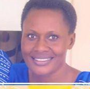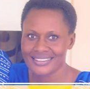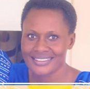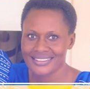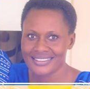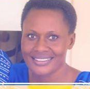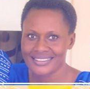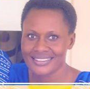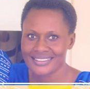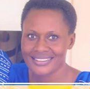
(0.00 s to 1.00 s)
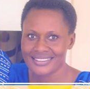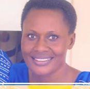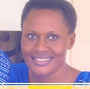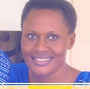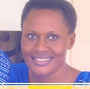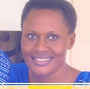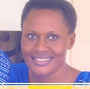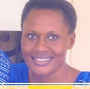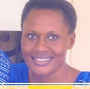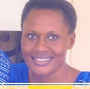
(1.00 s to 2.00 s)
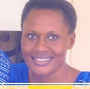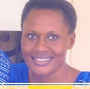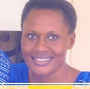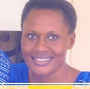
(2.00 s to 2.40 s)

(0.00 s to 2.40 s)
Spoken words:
[no speech]